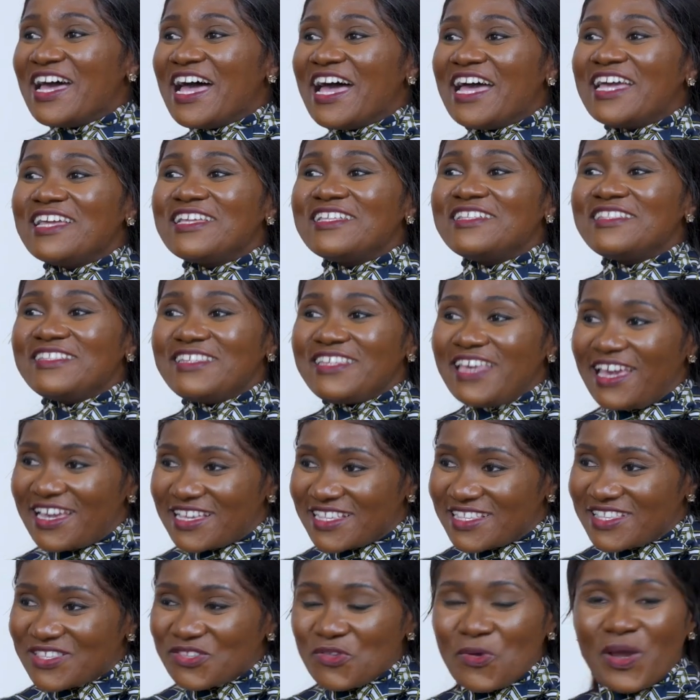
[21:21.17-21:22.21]
And
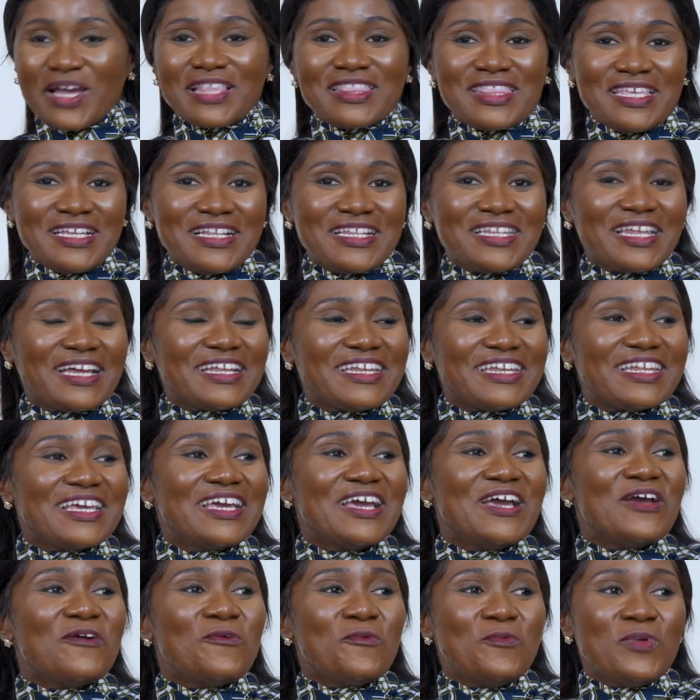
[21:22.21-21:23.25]
yes, so I think
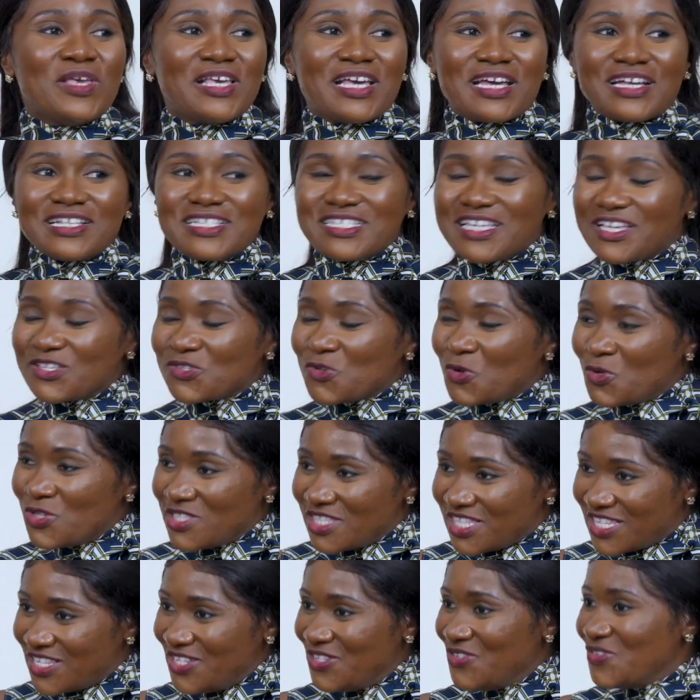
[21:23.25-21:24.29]
that we can just
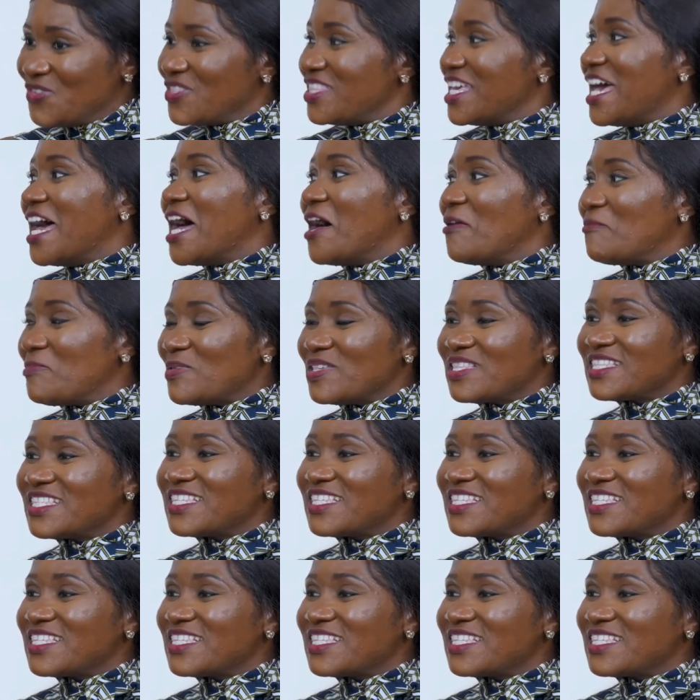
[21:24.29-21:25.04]
continue the habit.